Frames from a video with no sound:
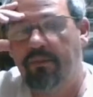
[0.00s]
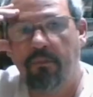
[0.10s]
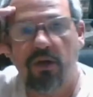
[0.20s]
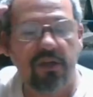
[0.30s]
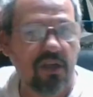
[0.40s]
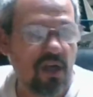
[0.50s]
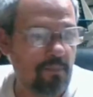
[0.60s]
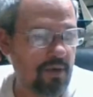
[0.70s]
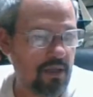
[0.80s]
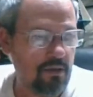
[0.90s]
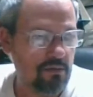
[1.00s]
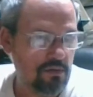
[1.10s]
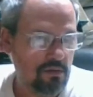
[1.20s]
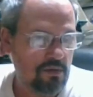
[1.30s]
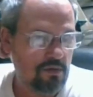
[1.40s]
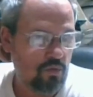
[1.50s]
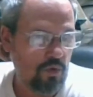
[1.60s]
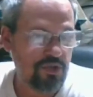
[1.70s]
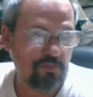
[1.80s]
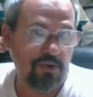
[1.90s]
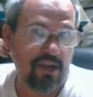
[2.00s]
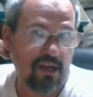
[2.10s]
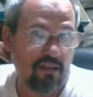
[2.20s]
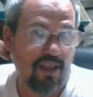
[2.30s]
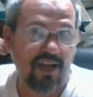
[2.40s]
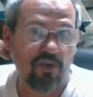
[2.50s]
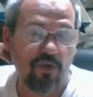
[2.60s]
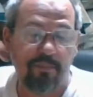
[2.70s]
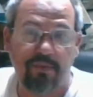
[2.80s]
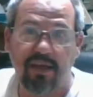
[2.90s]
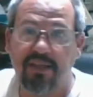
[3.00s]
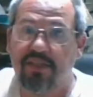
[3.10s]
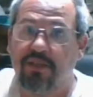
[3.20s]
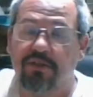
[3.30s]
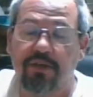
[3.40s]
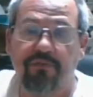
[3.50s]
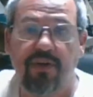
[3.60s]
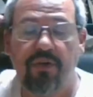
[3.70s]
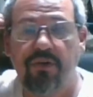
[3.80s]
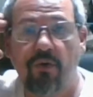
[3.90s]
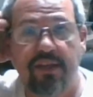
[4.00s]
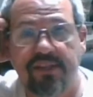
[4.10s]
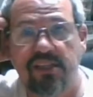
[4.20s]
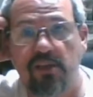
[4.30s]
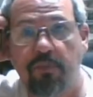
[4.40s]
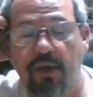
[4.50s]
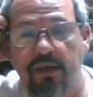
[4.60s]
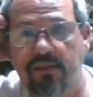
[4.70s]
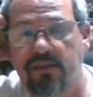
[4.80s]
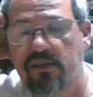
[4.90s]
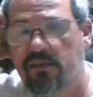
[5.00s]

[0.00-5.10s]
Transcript: Martin Company, which put out a lot of great planes, including very great seaplanes.